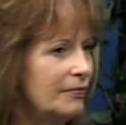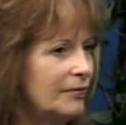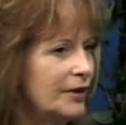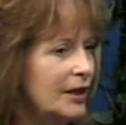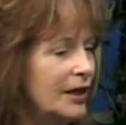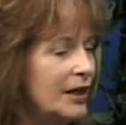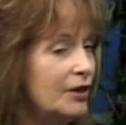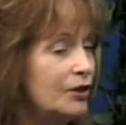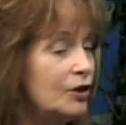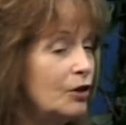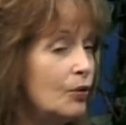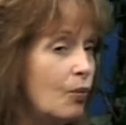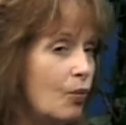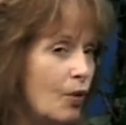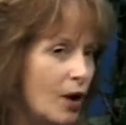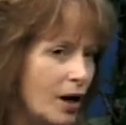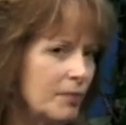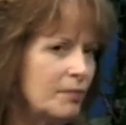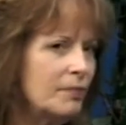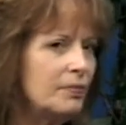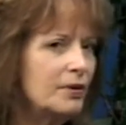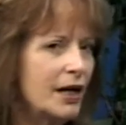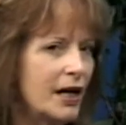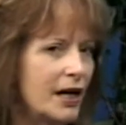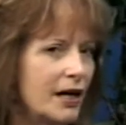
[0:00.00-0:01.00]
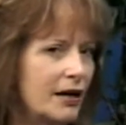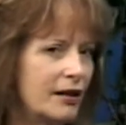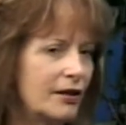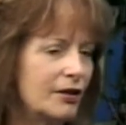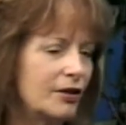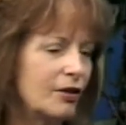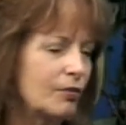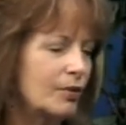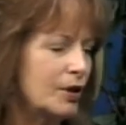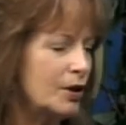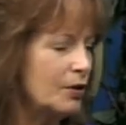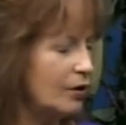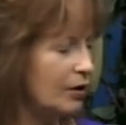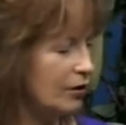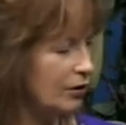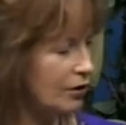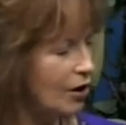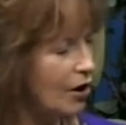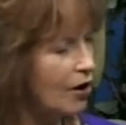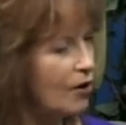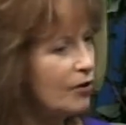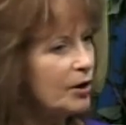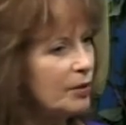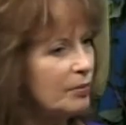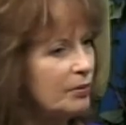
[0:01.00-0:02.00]
The one planet, or we won't
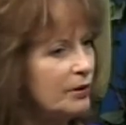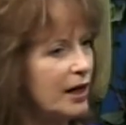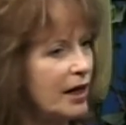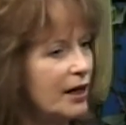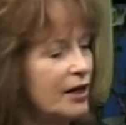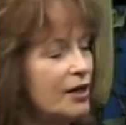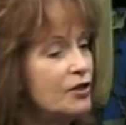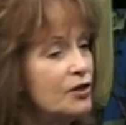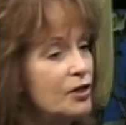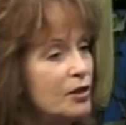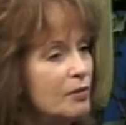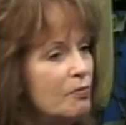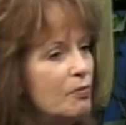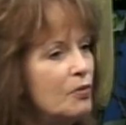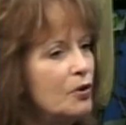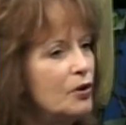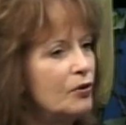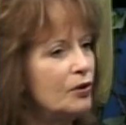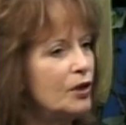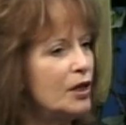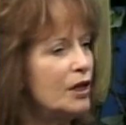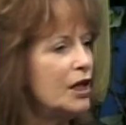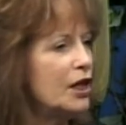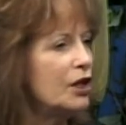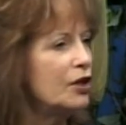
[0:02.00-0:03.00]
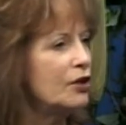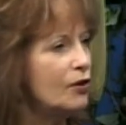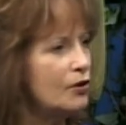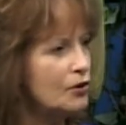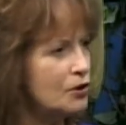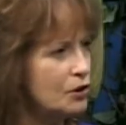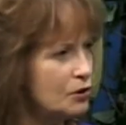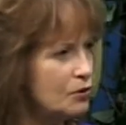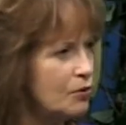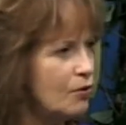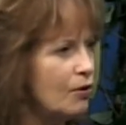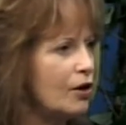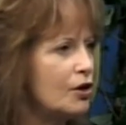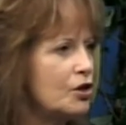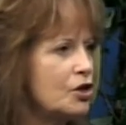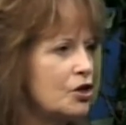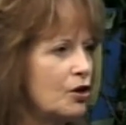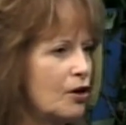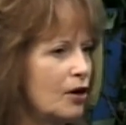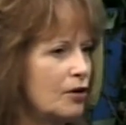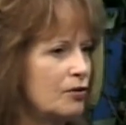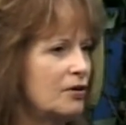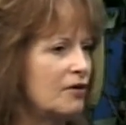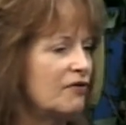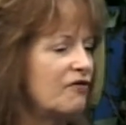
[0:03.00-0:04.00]
call it a planet, is the moon, and it goes through our
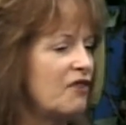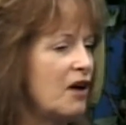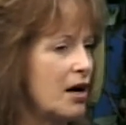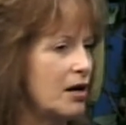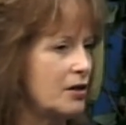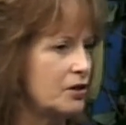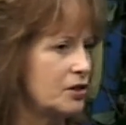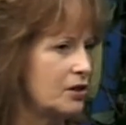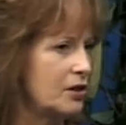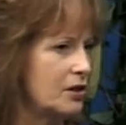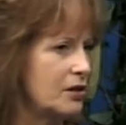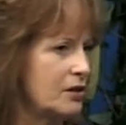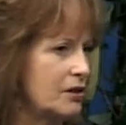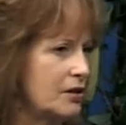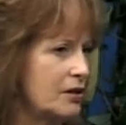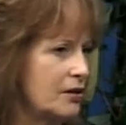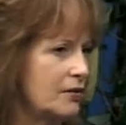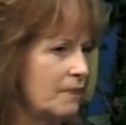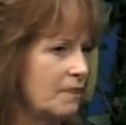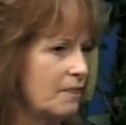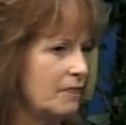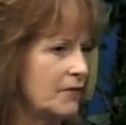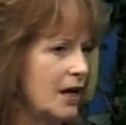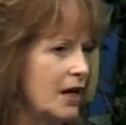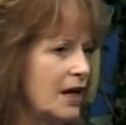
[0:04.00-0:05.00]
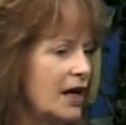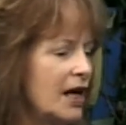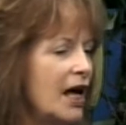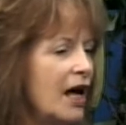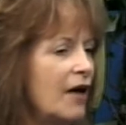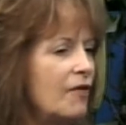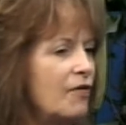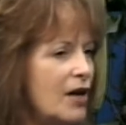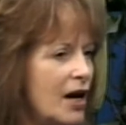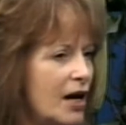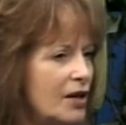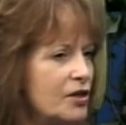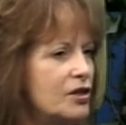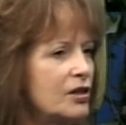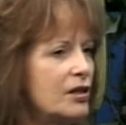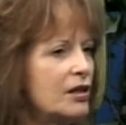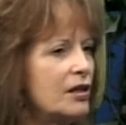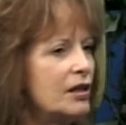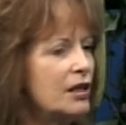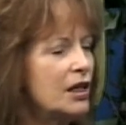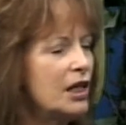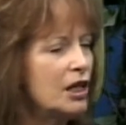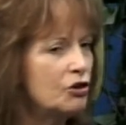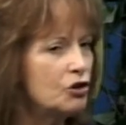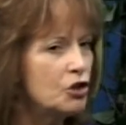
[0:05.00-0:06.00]
chart the fastest. And that's in
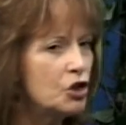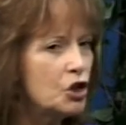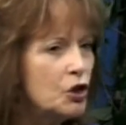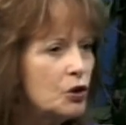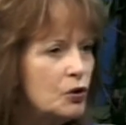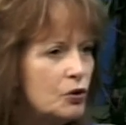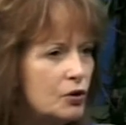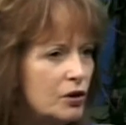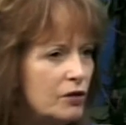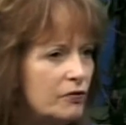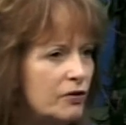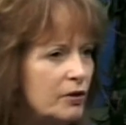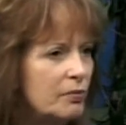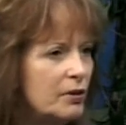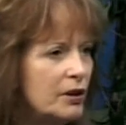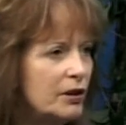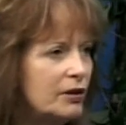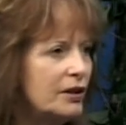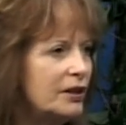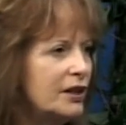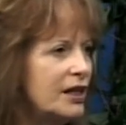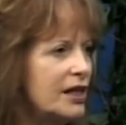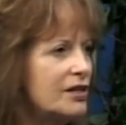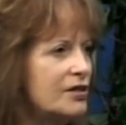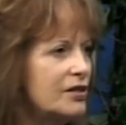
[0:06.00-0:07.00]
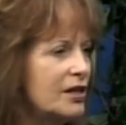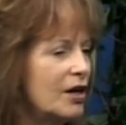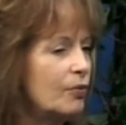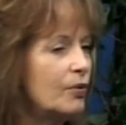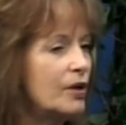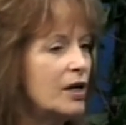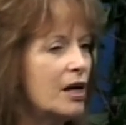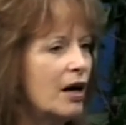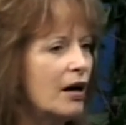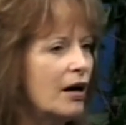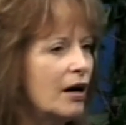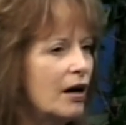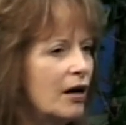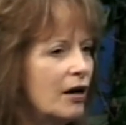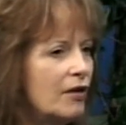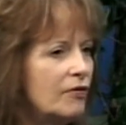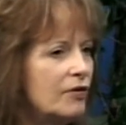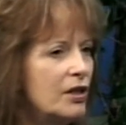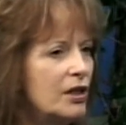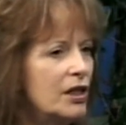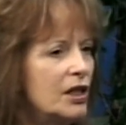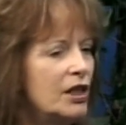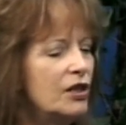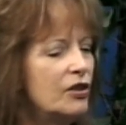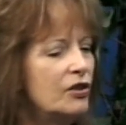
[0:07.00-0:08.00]
the intuitive abilities that we have,
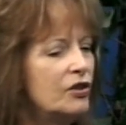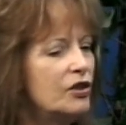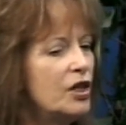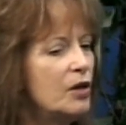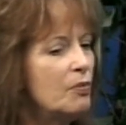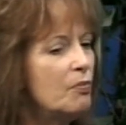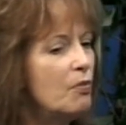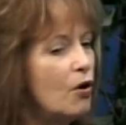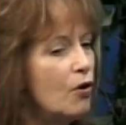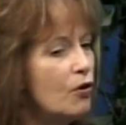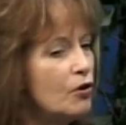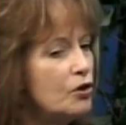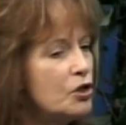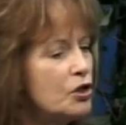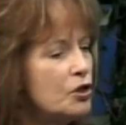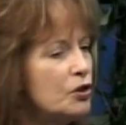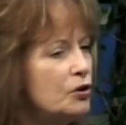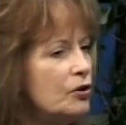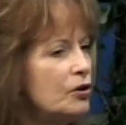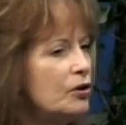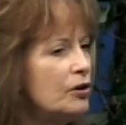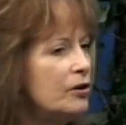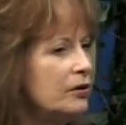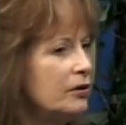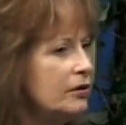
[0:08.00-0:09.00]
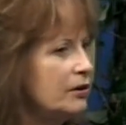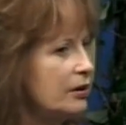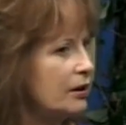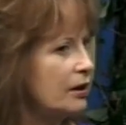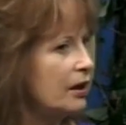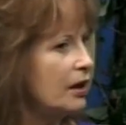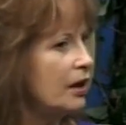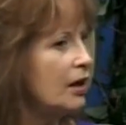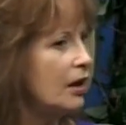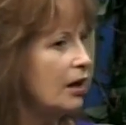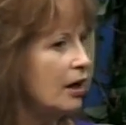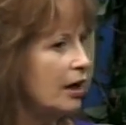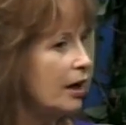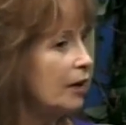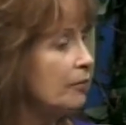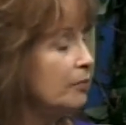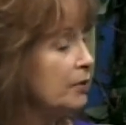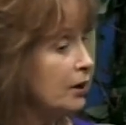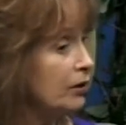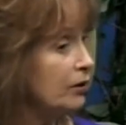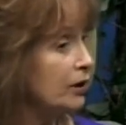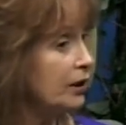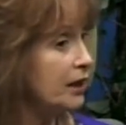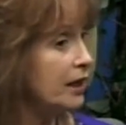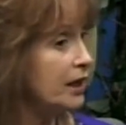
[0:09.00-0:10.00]
the emotional
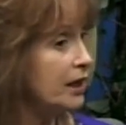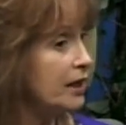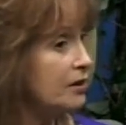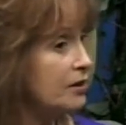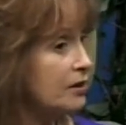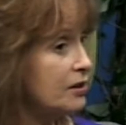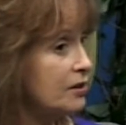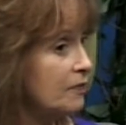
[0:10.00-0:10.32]
abilities.